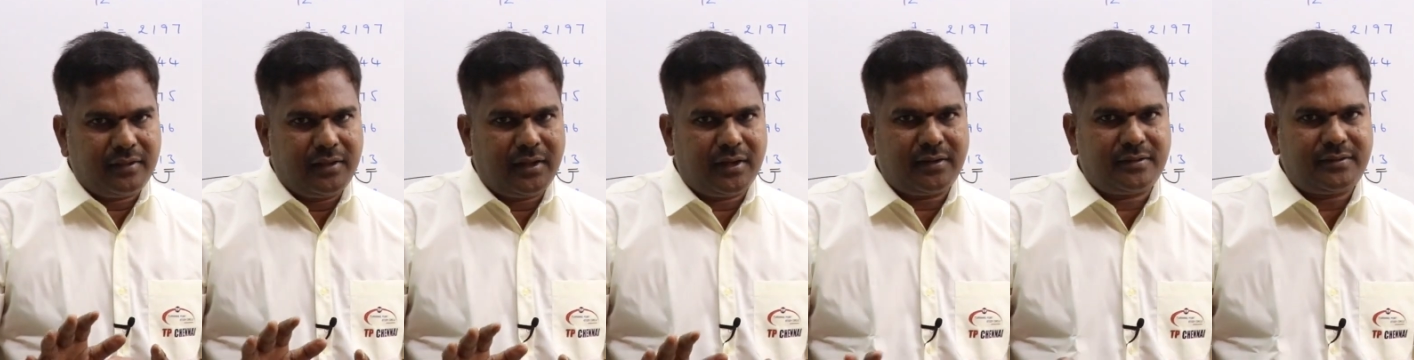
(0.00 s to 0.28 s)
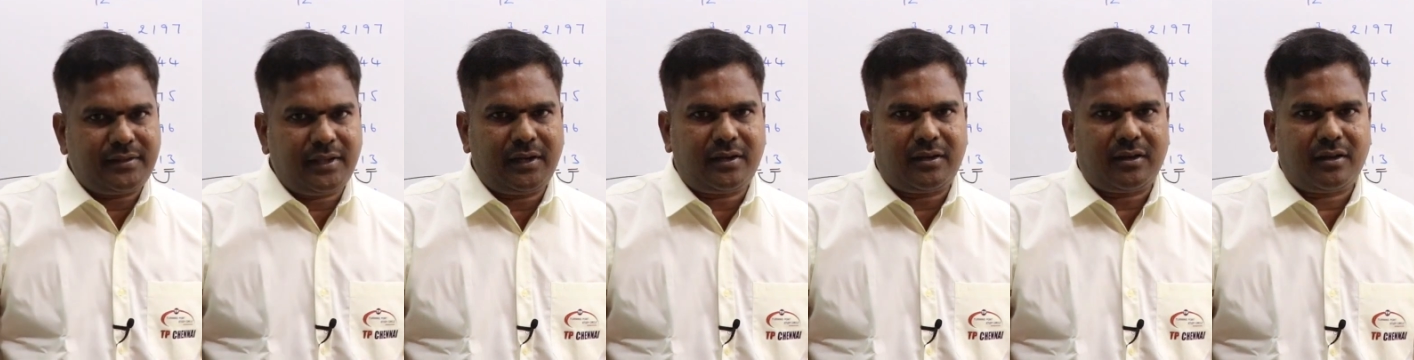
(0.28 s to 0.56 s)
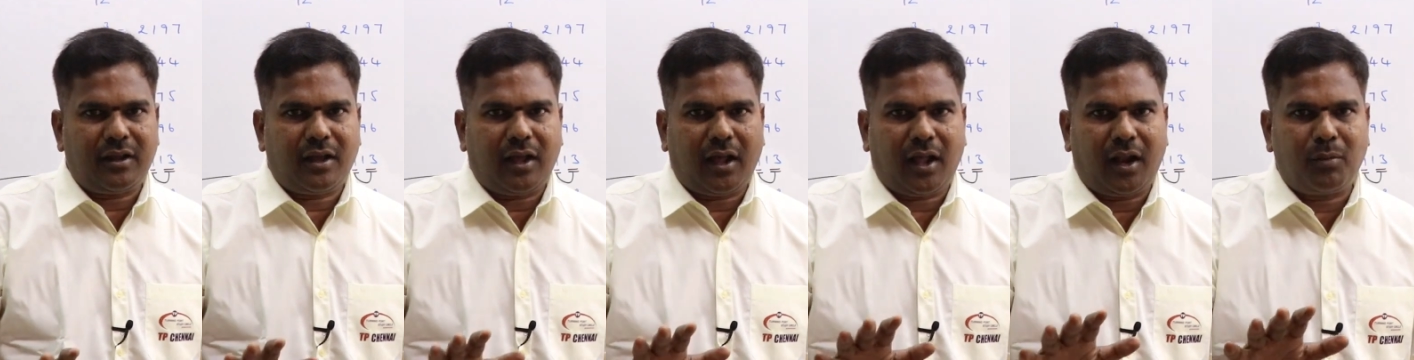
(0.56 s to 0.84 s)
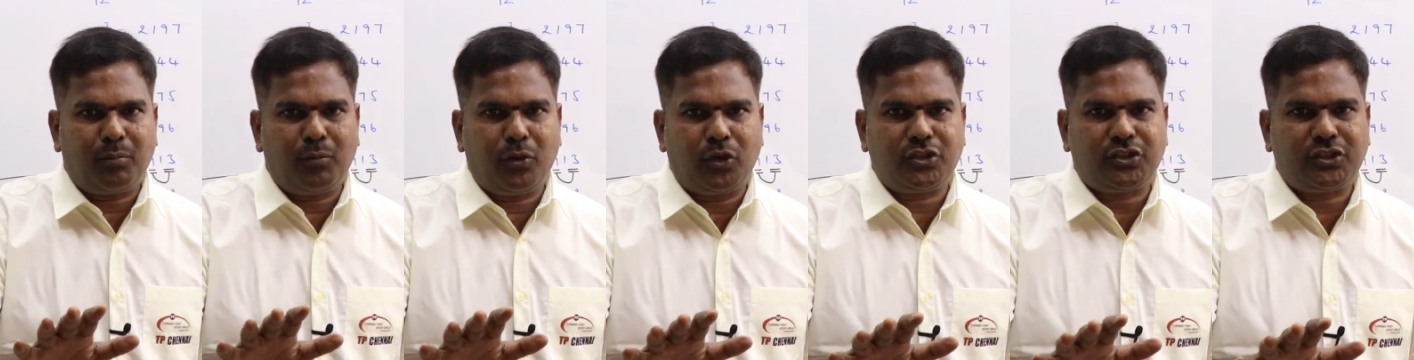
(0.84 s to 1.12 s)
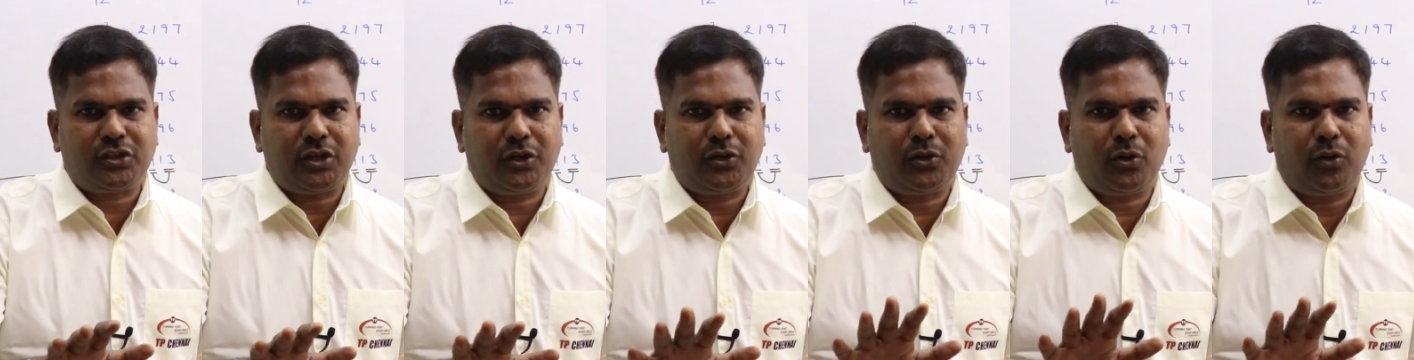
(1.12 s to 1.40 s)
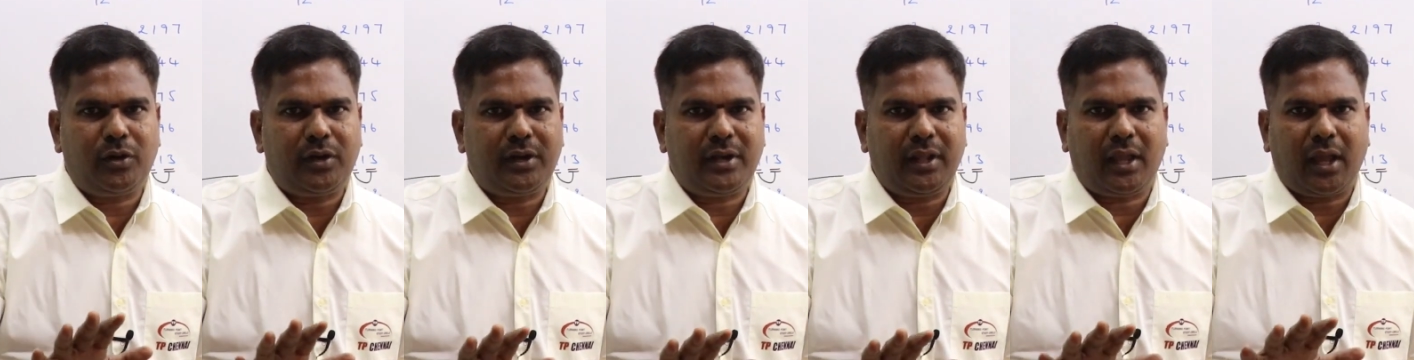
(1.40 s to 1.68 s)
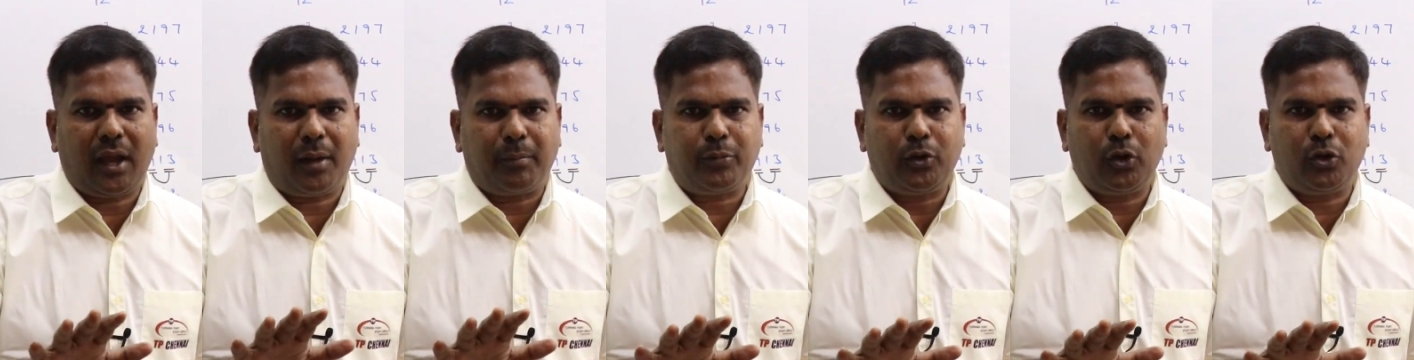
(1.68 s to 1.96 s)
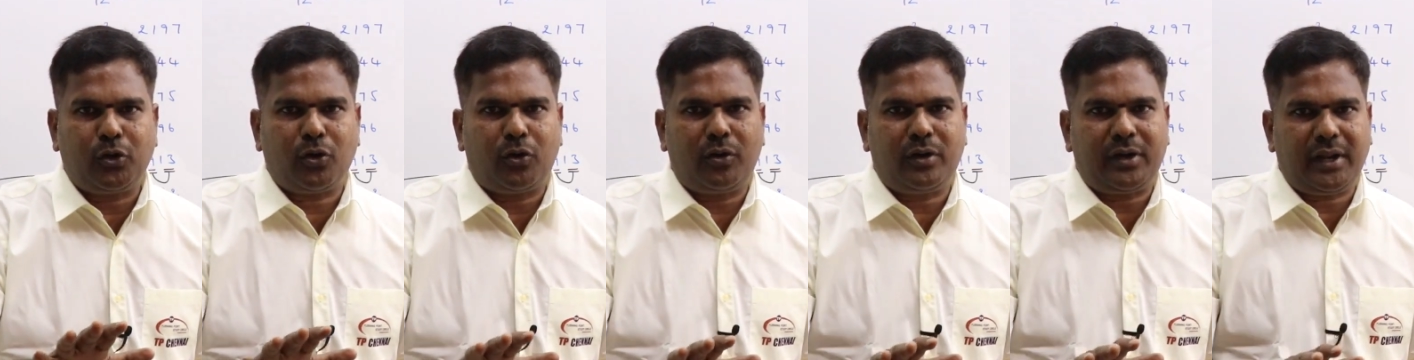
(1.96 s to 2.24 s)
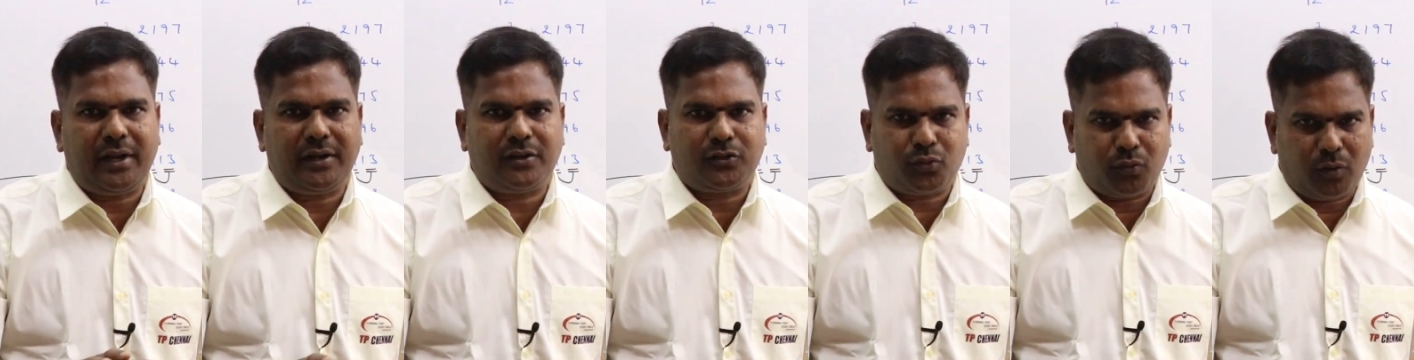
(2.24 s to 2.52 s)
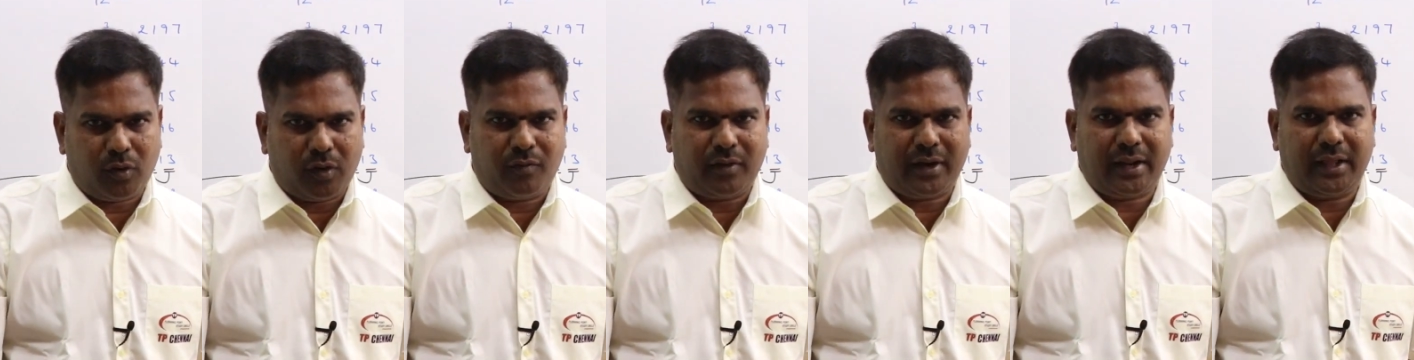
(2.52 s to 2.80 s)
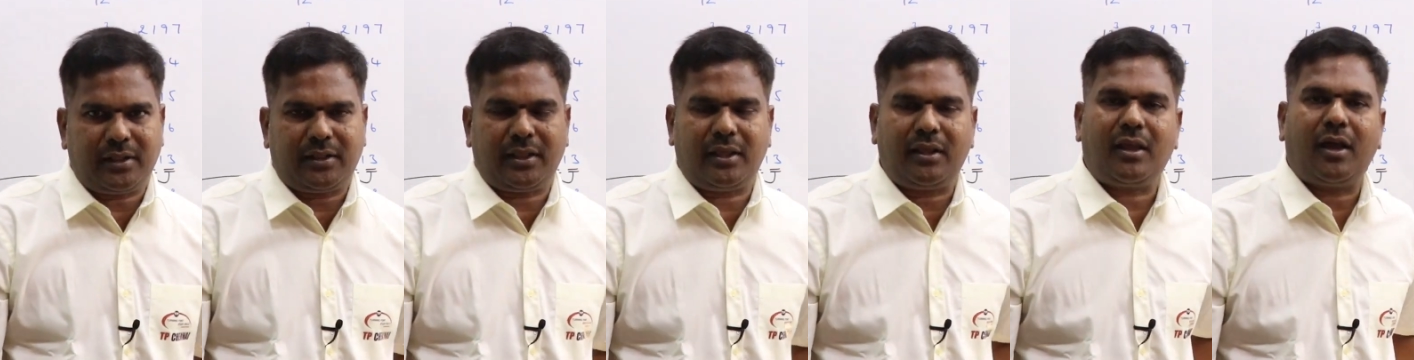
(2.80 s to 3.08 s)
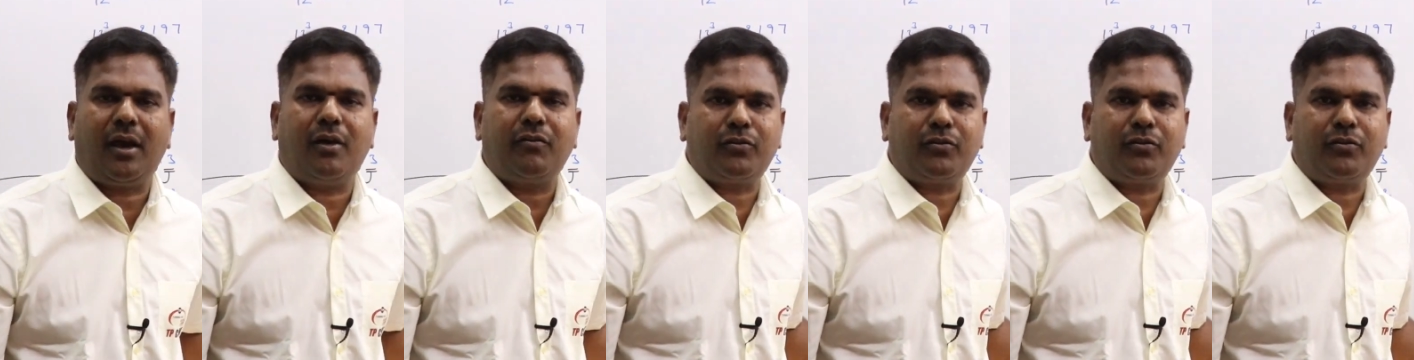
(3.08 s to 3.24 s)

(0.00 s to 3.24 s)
That's it. Almost 20 up to 20 it's over, I think.